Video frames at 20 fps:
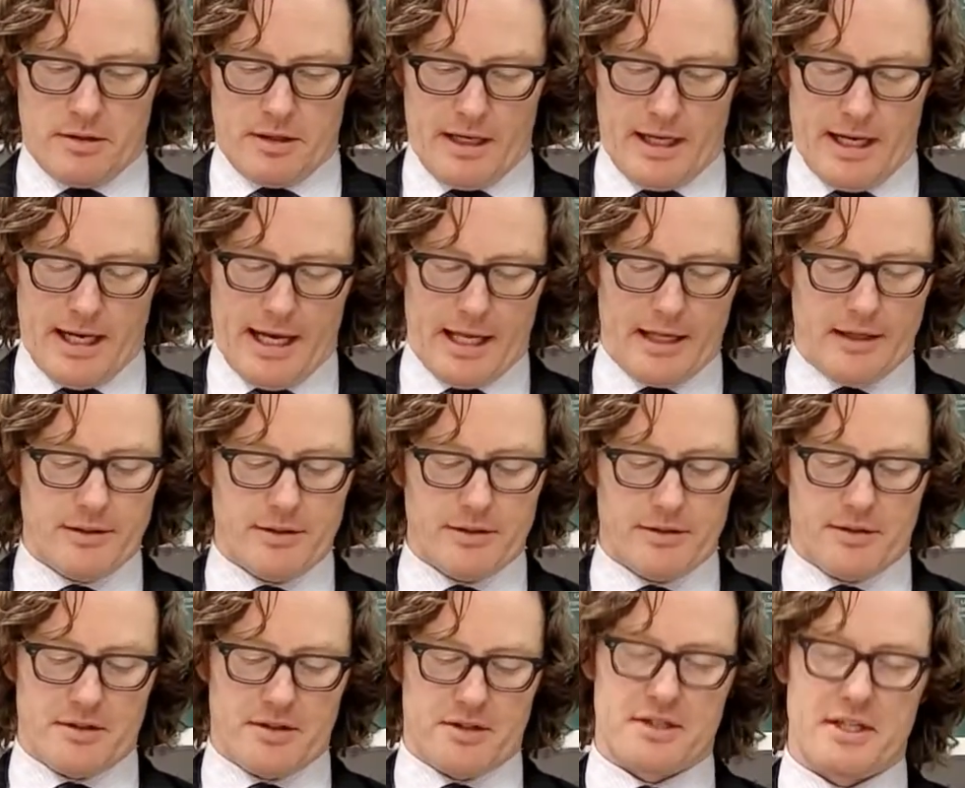And
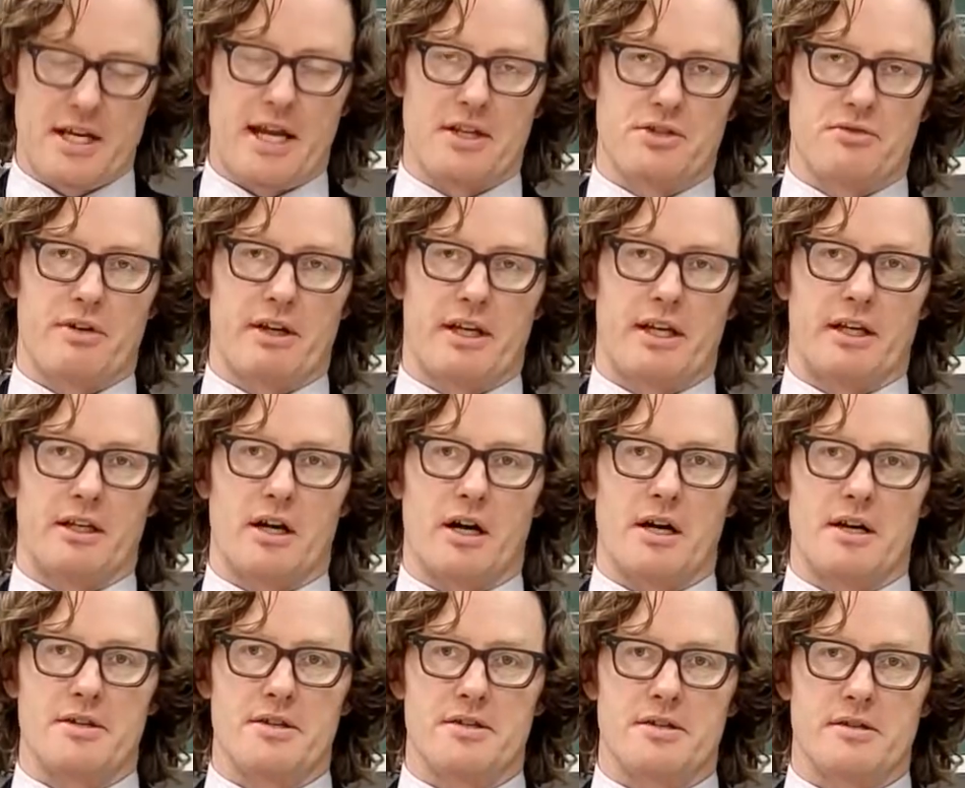the standards
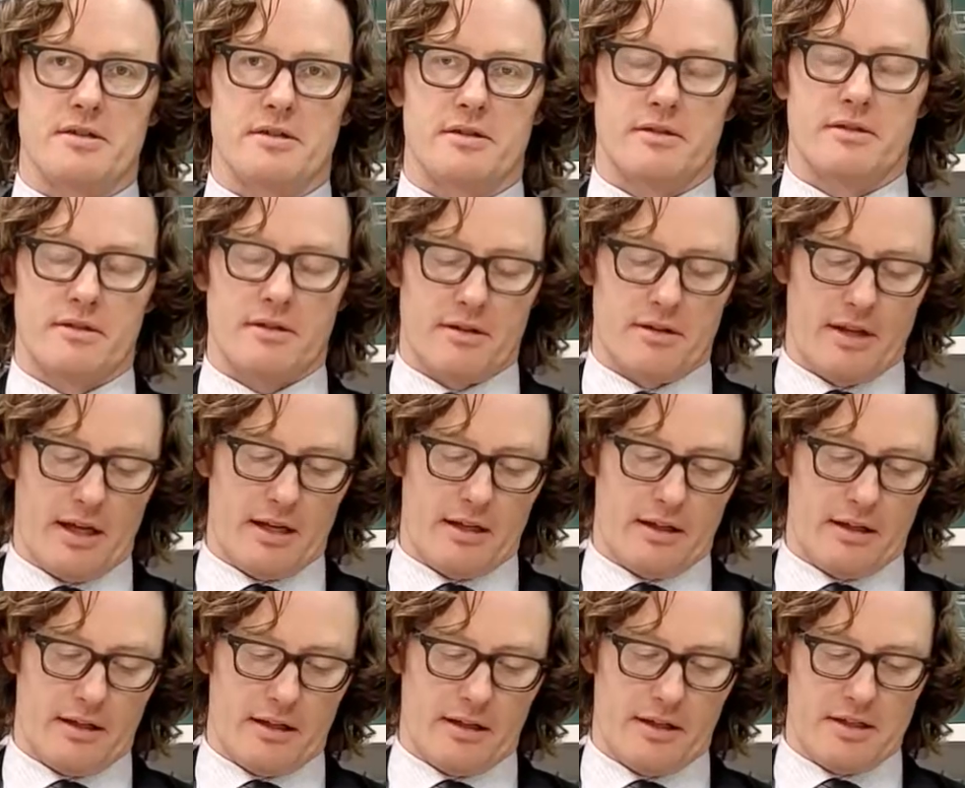recognise that,
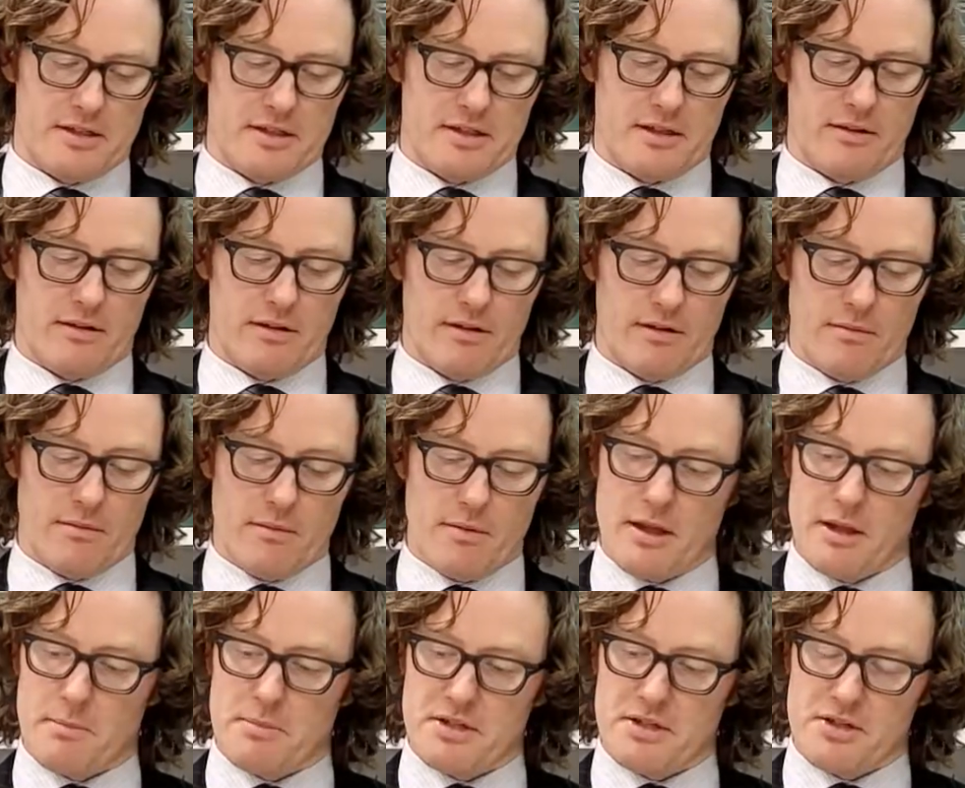at least in the
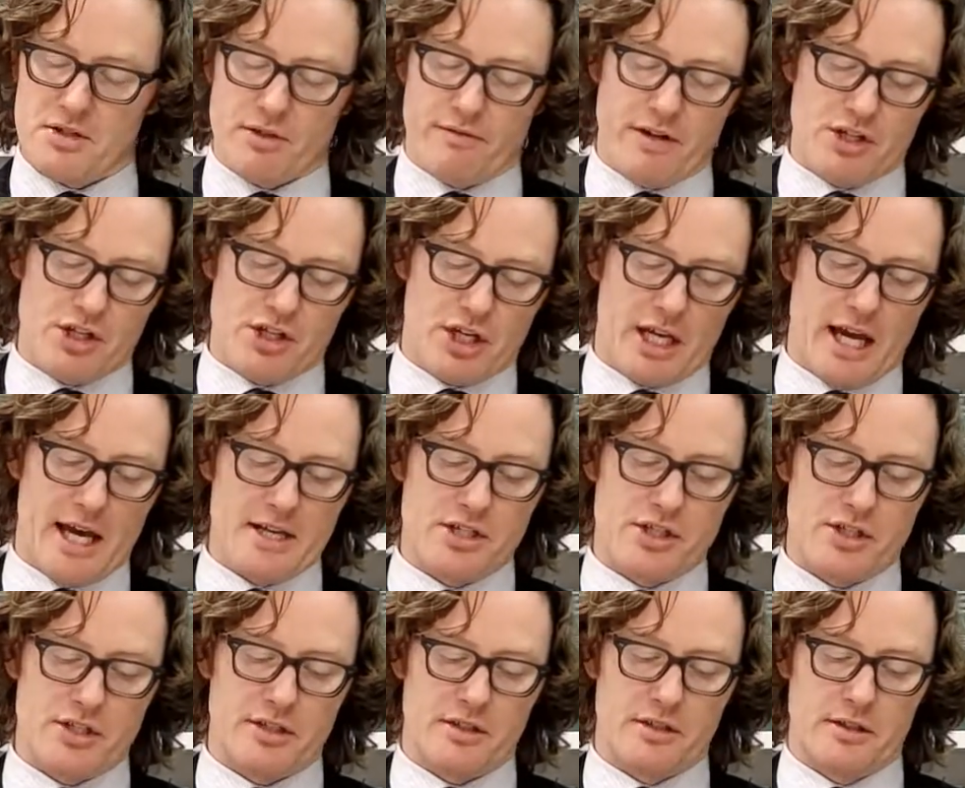position of
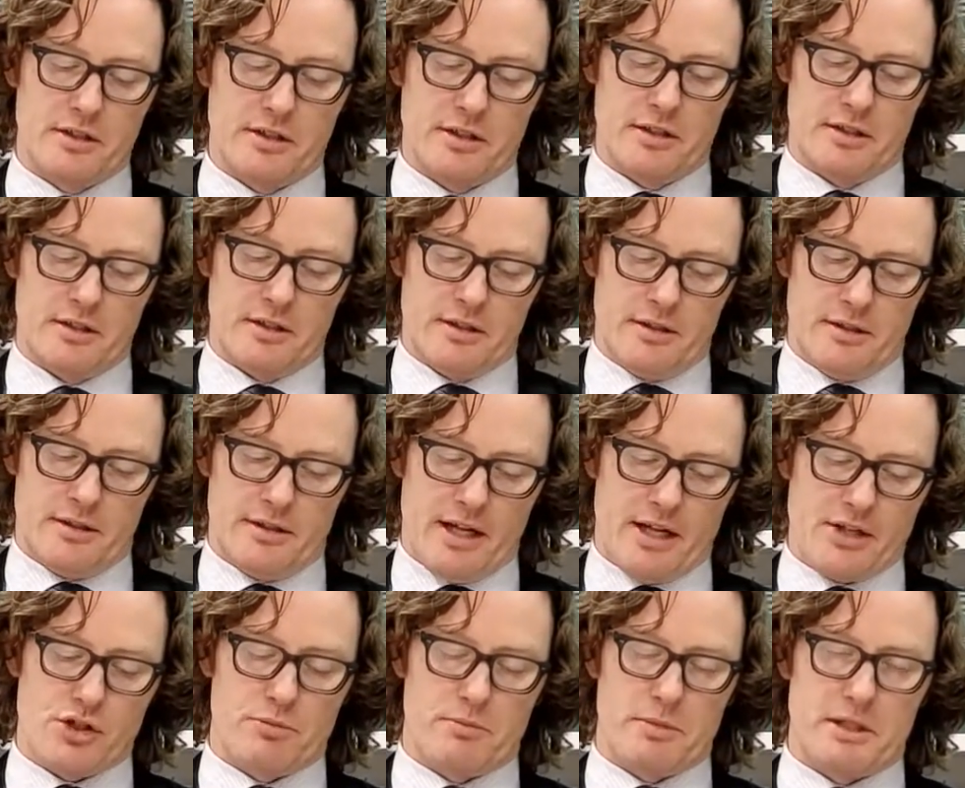education, that
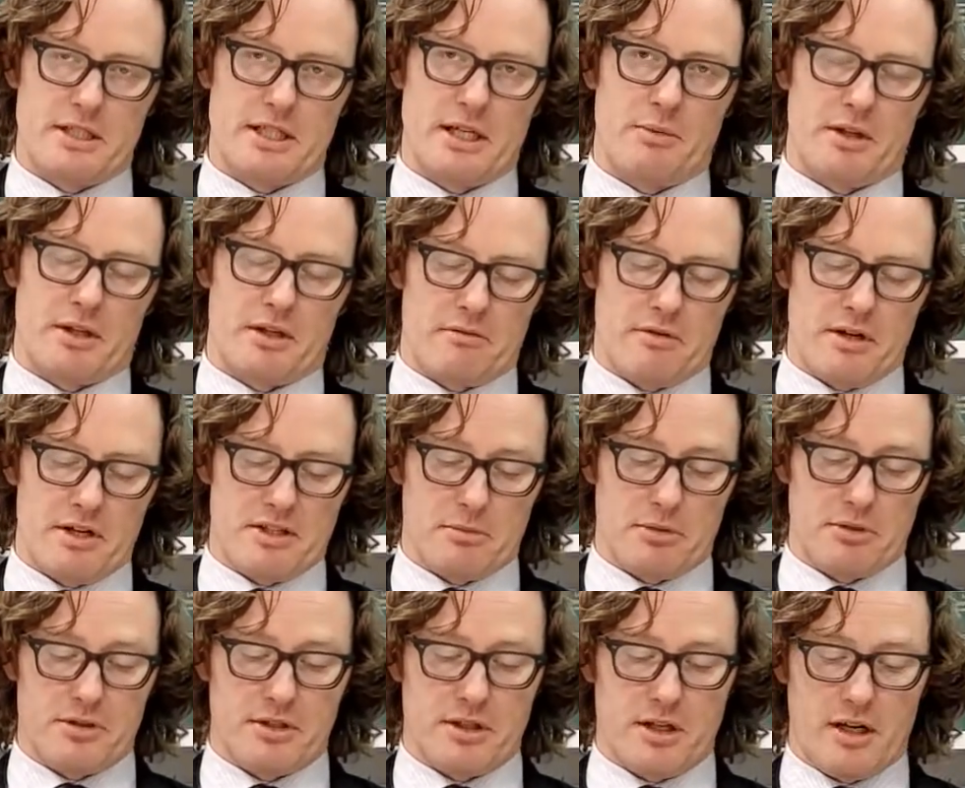should be done within a reasonable
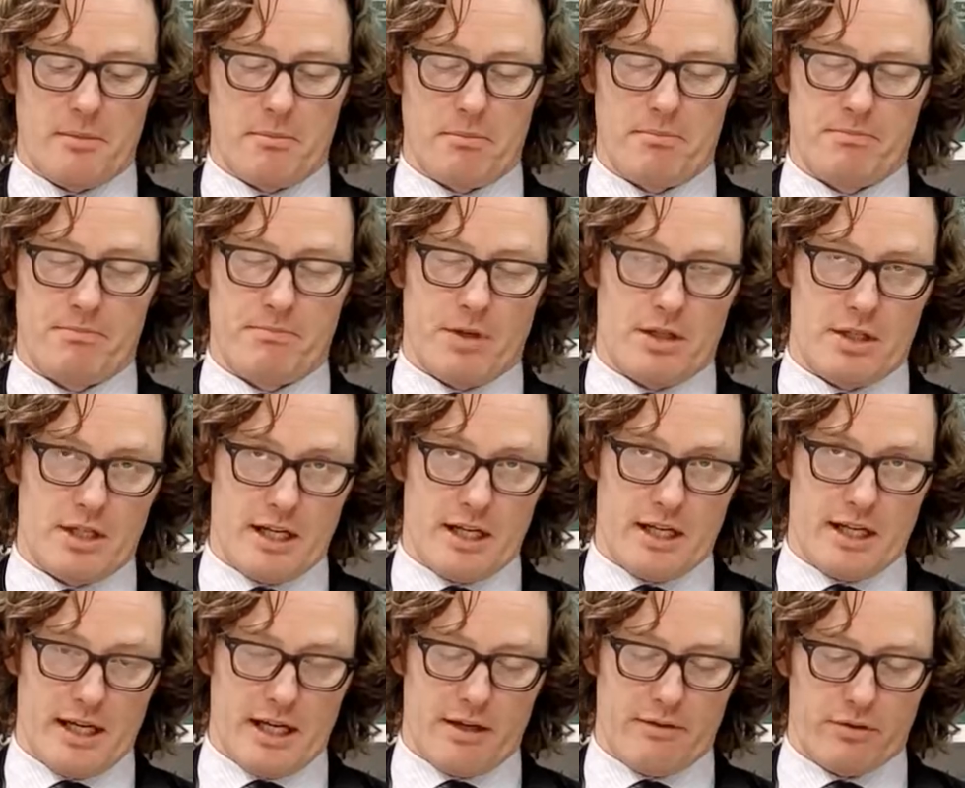time. Yet
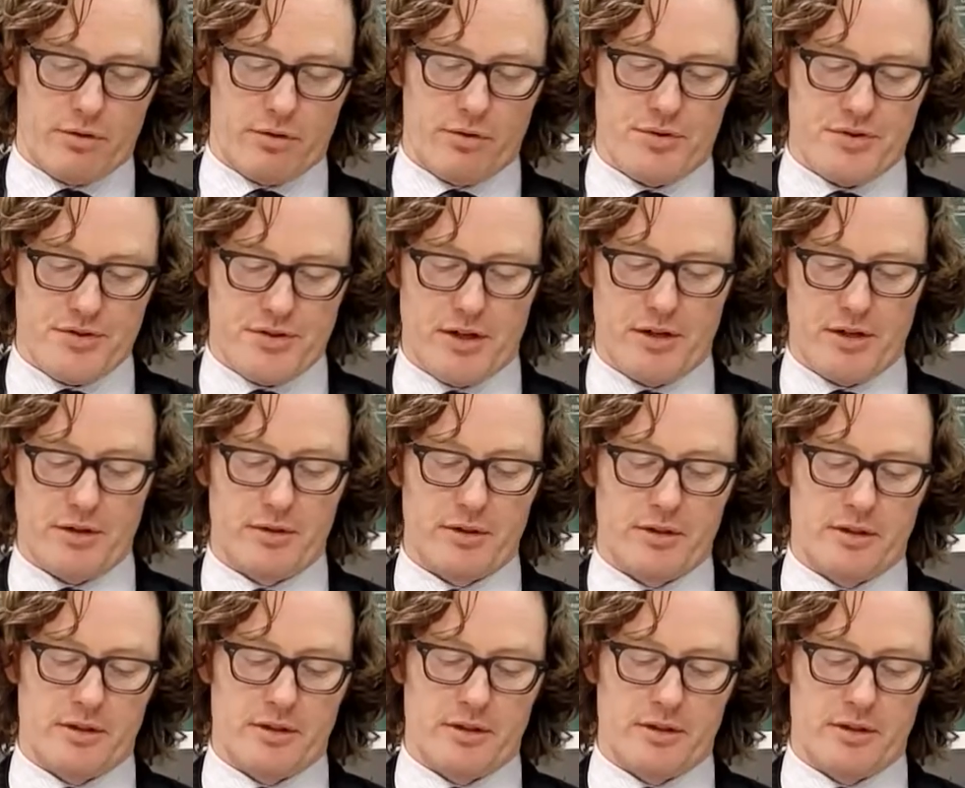again, of course, though,